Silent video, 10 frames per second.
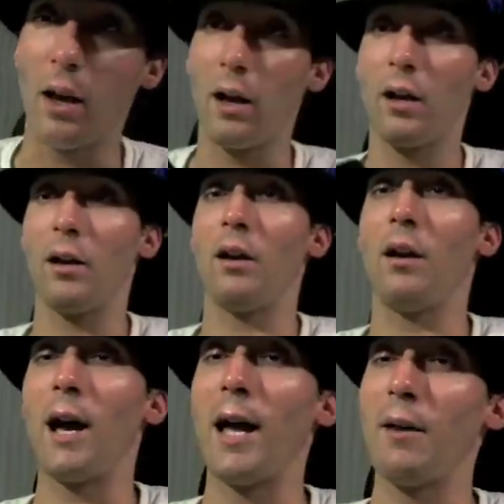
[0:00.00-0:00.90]

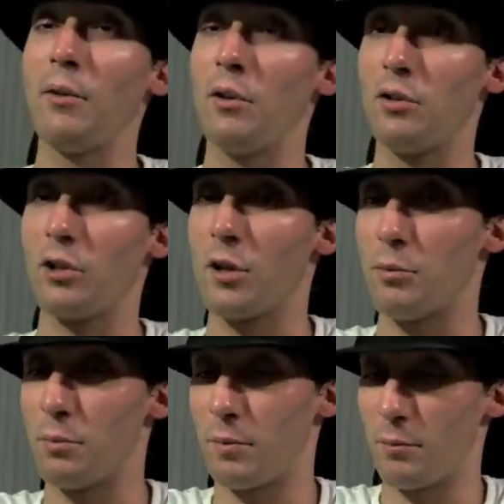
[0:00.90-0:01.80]
I have noticed a
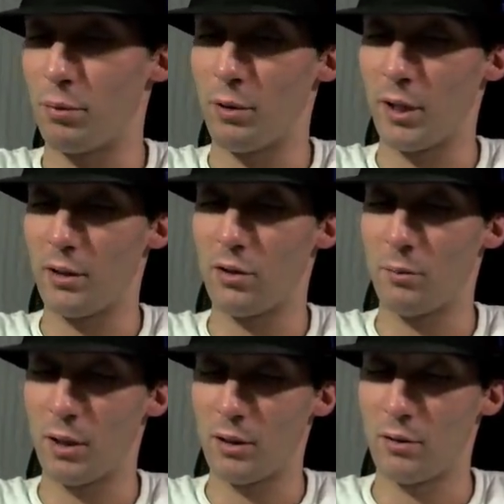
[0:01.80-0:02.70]
couple complaints
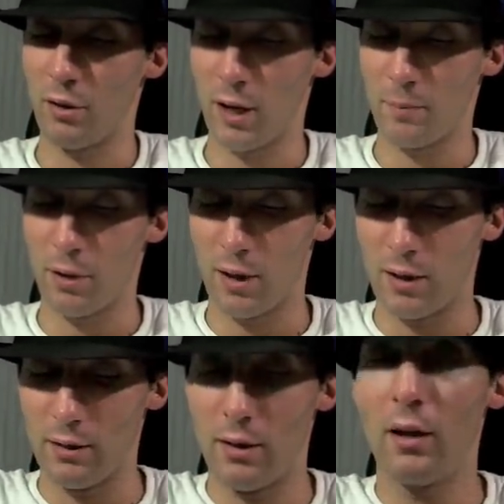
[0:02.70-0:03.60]
about the
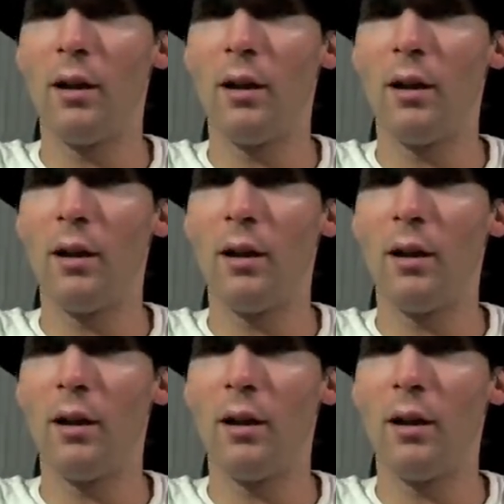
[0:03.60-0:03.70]
trackpad.